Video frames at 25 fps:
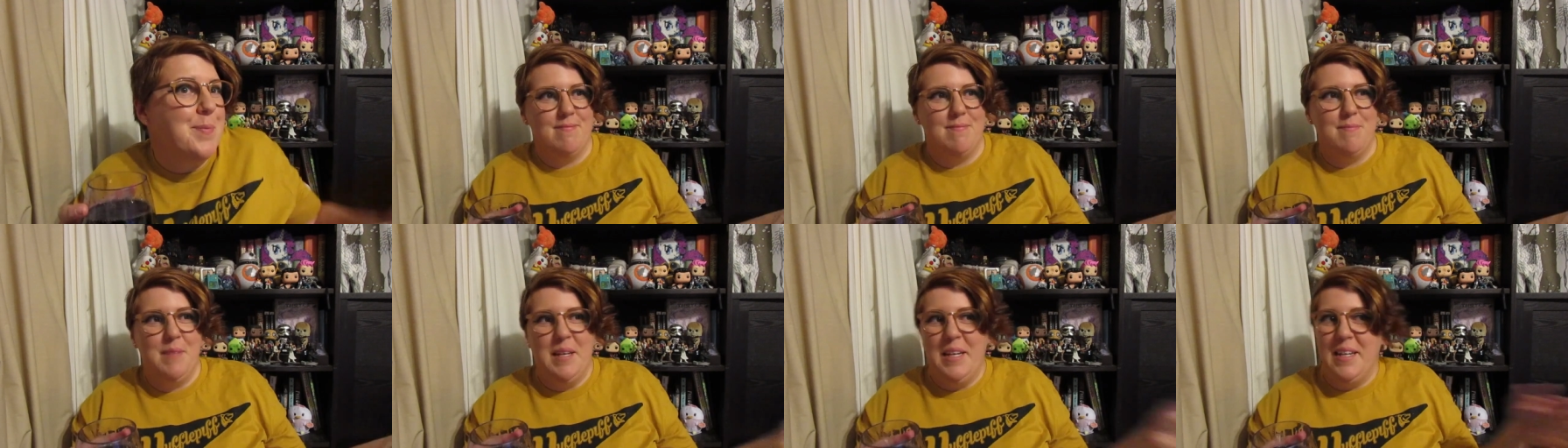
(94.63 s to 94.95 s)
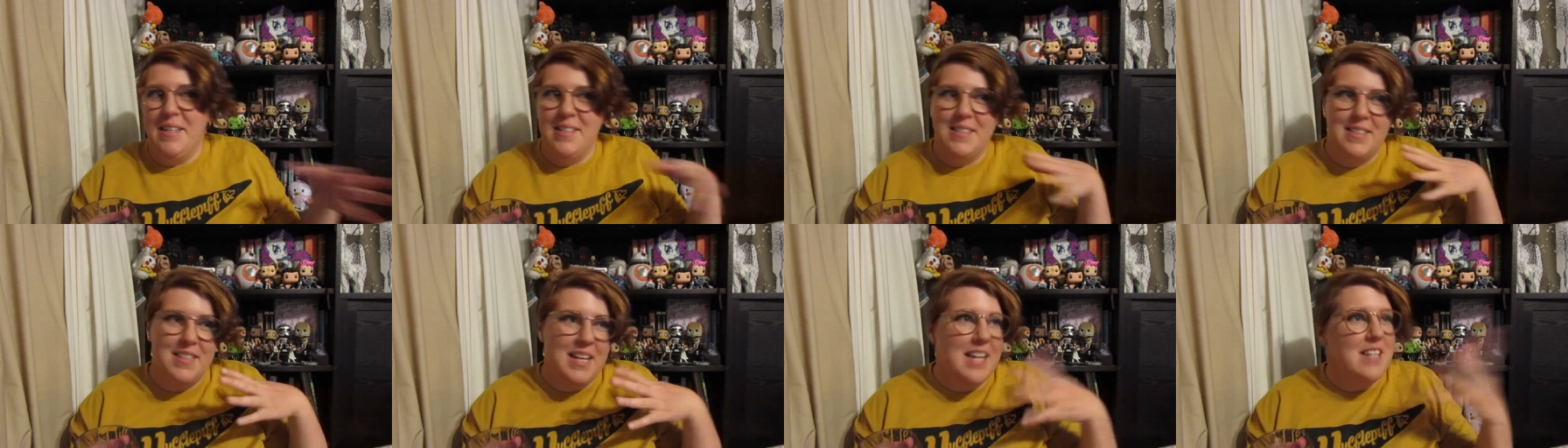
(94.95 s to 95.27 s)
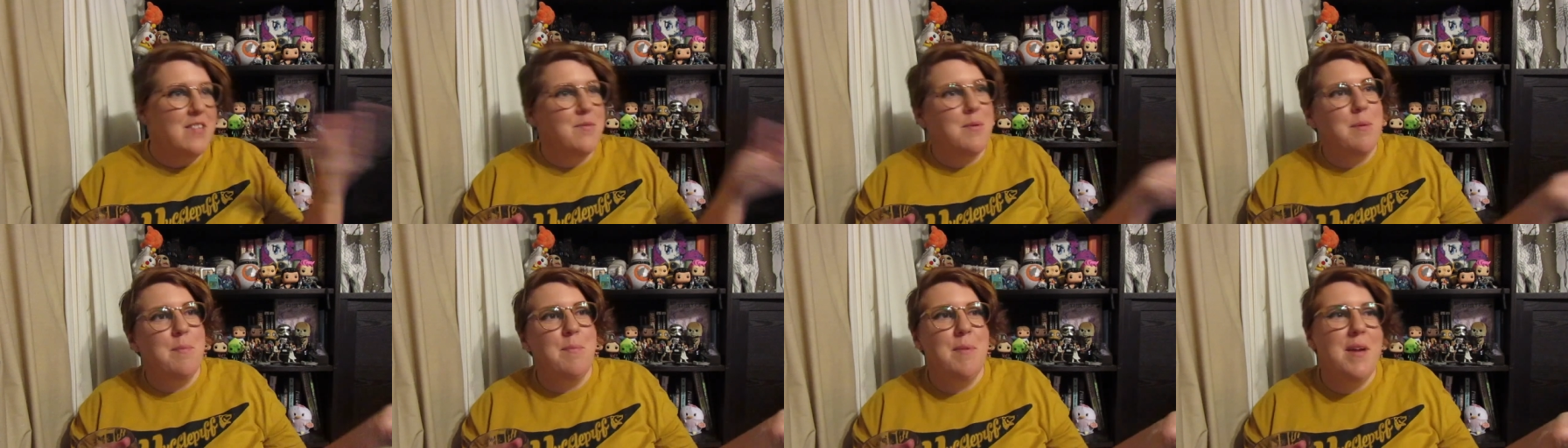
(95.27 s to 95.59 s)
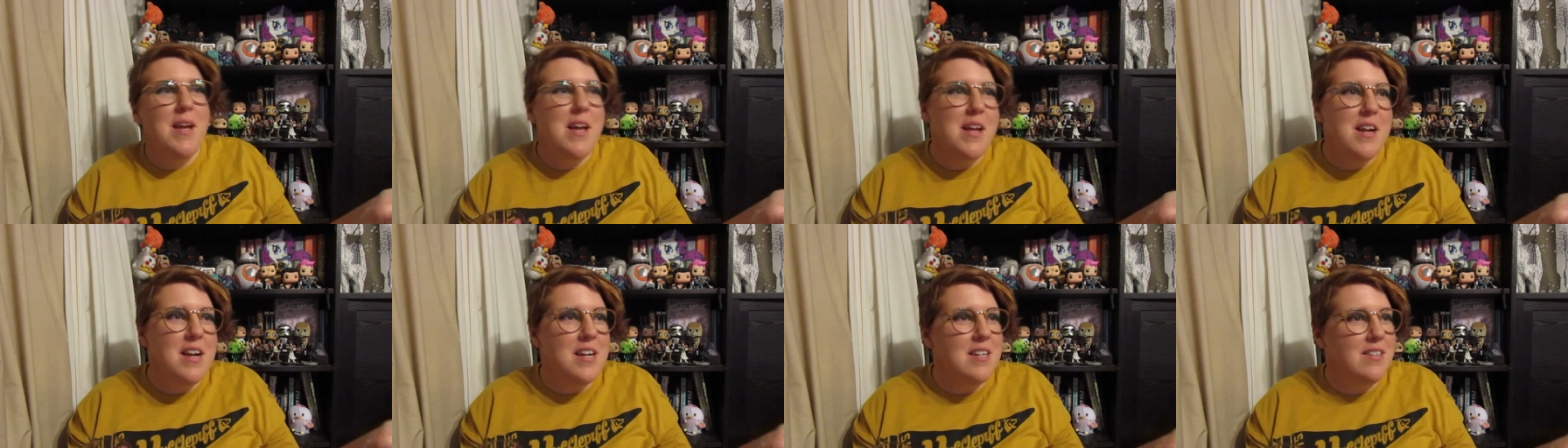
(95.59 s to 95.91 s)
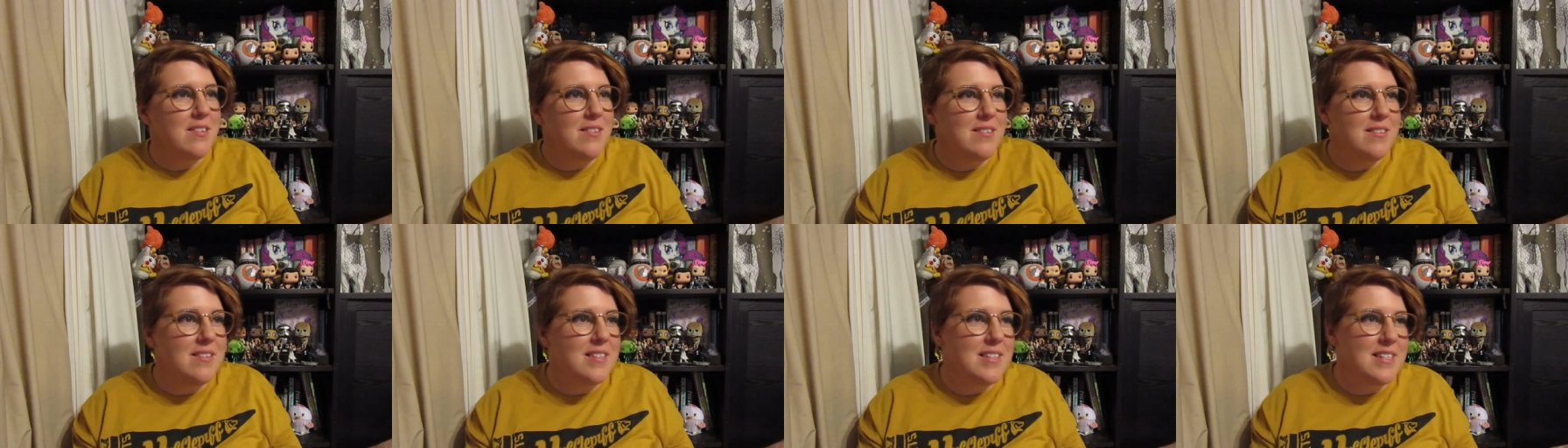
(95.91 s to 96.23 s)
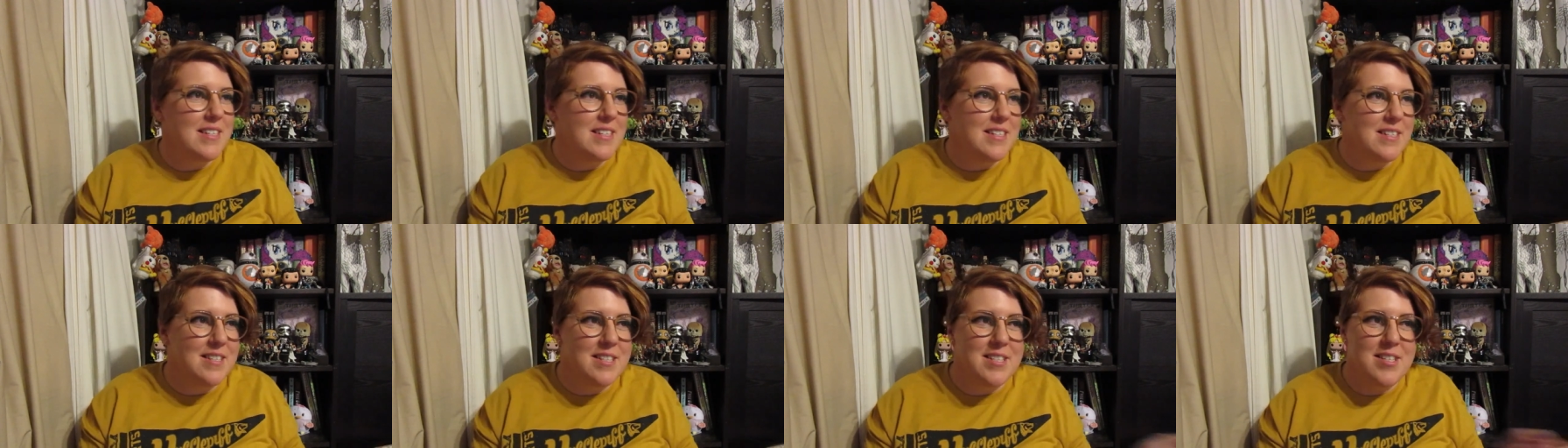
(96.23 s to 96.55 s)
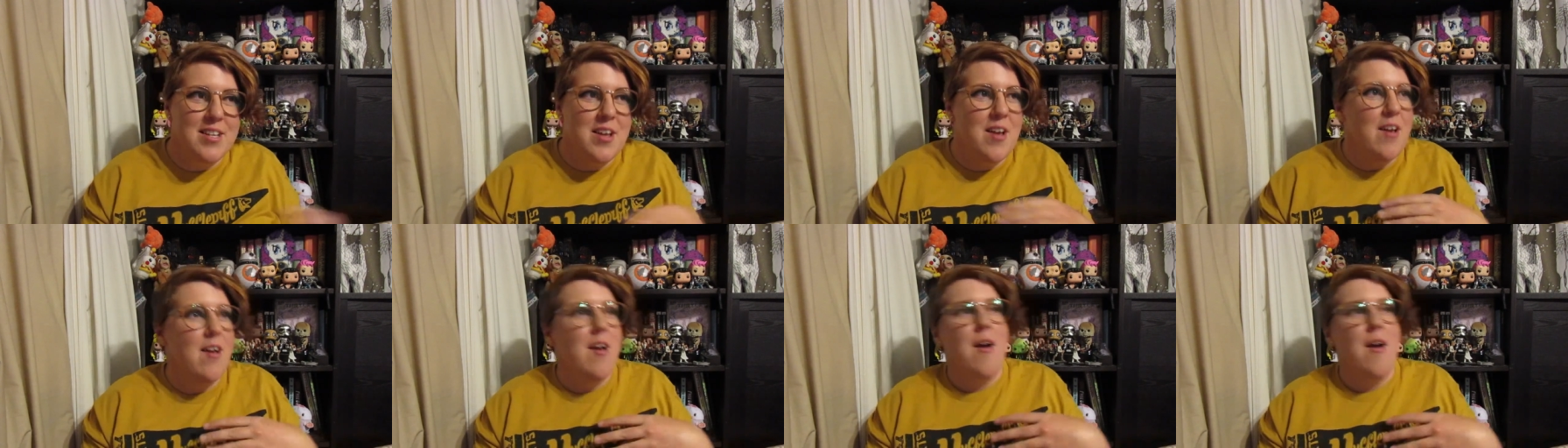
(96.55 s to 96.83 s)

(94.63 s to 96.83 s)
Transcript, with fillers: because that's what being an adult is.